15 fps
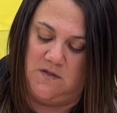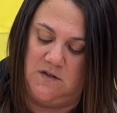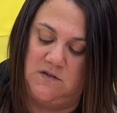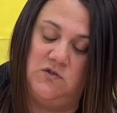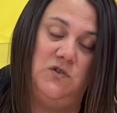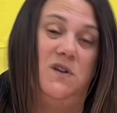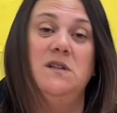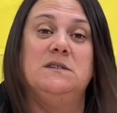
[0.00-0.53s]
the
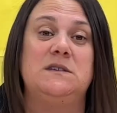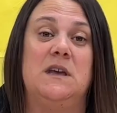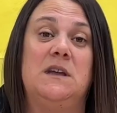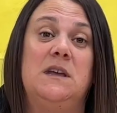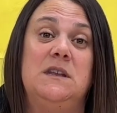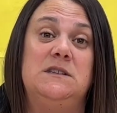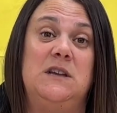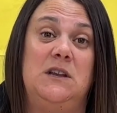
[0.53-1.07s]
students can
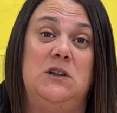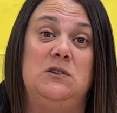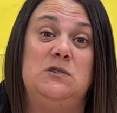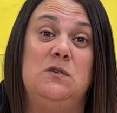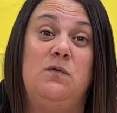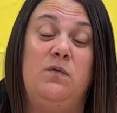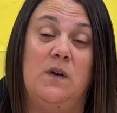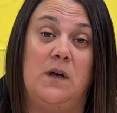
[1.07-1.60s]
continue to
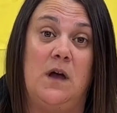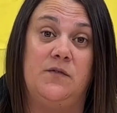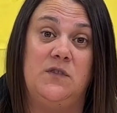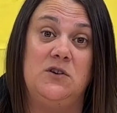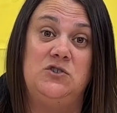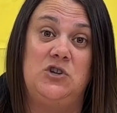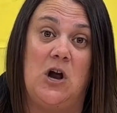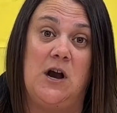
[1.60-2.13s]
fill out
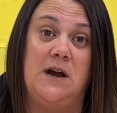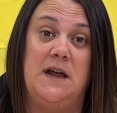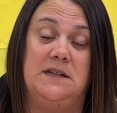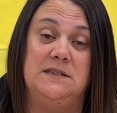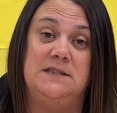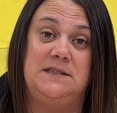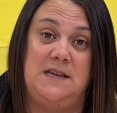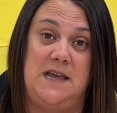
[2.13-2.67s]
their chart and
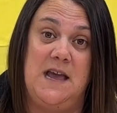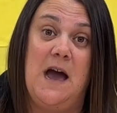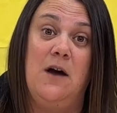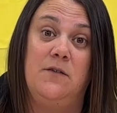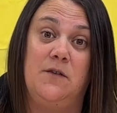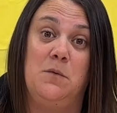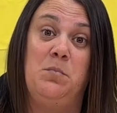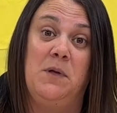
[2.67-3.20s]
see how
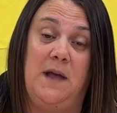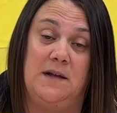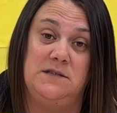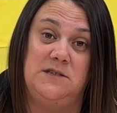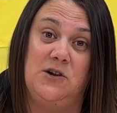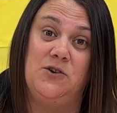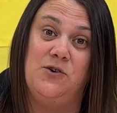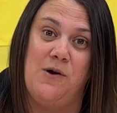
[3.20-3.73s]
their plants
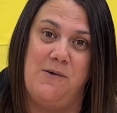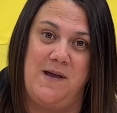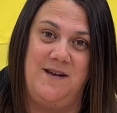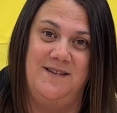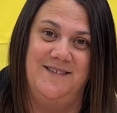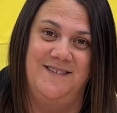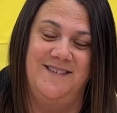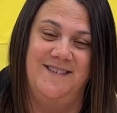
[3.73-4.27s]
are growing.
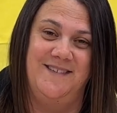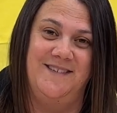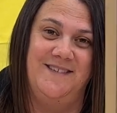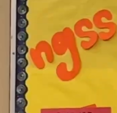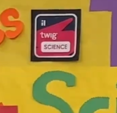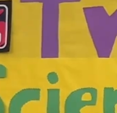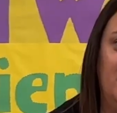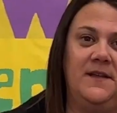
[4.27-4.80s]

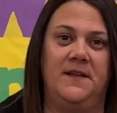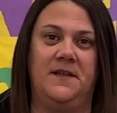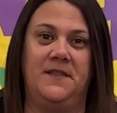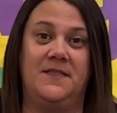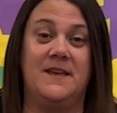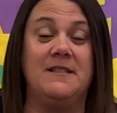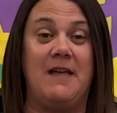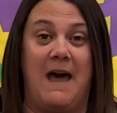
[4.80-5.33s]

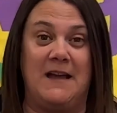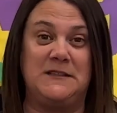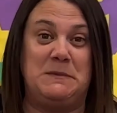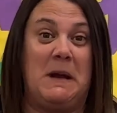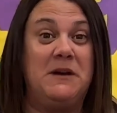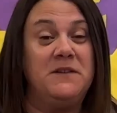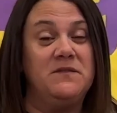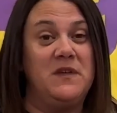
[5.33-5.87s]
The last
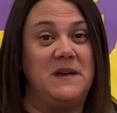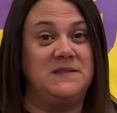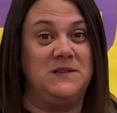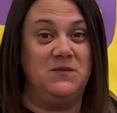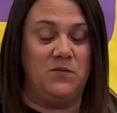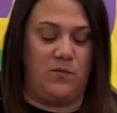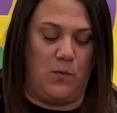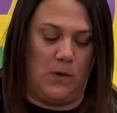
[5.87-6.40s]
part of
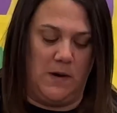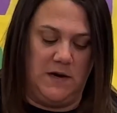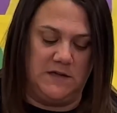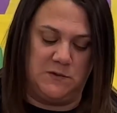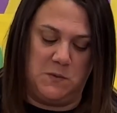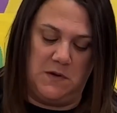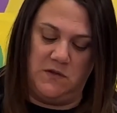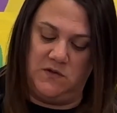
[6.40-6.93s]
lesson 4 is
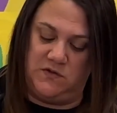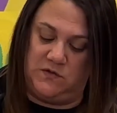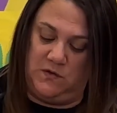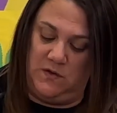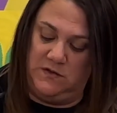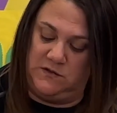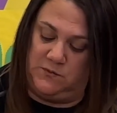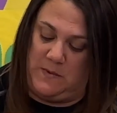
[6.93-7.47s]
where the
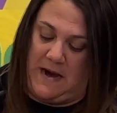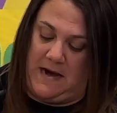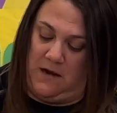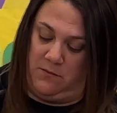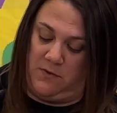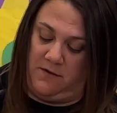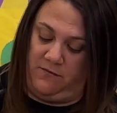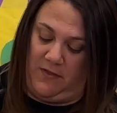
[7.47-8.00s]
students write a
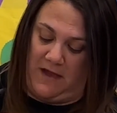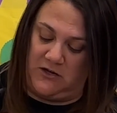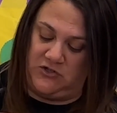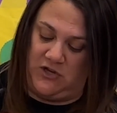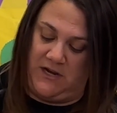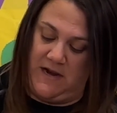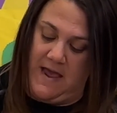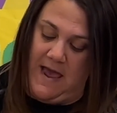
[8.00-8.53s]

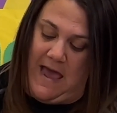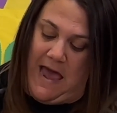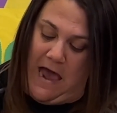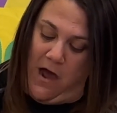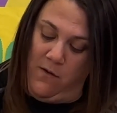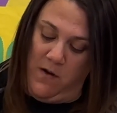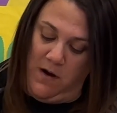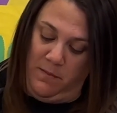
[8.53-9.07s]
reflection.
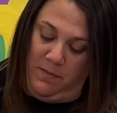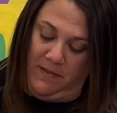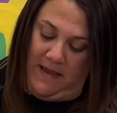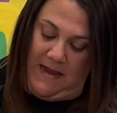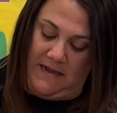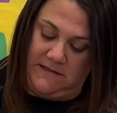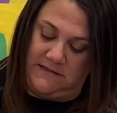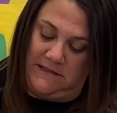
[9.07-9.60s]
How are
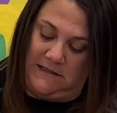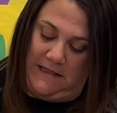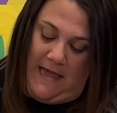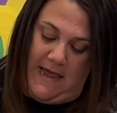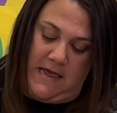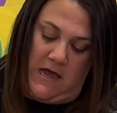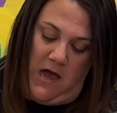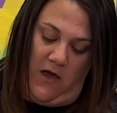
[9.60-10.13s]
plants
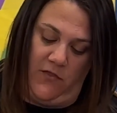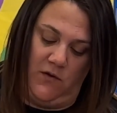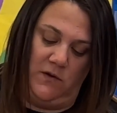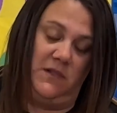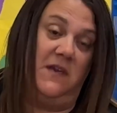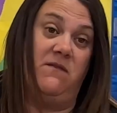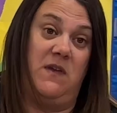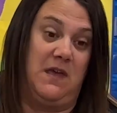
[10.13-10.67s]
like other
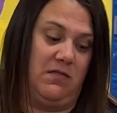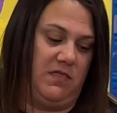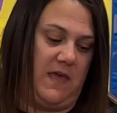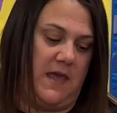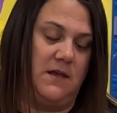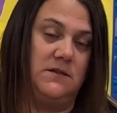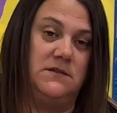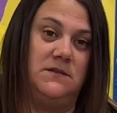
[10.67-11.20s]
living
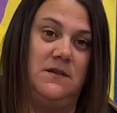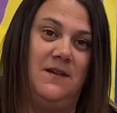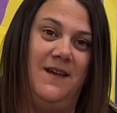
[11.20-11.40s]
things?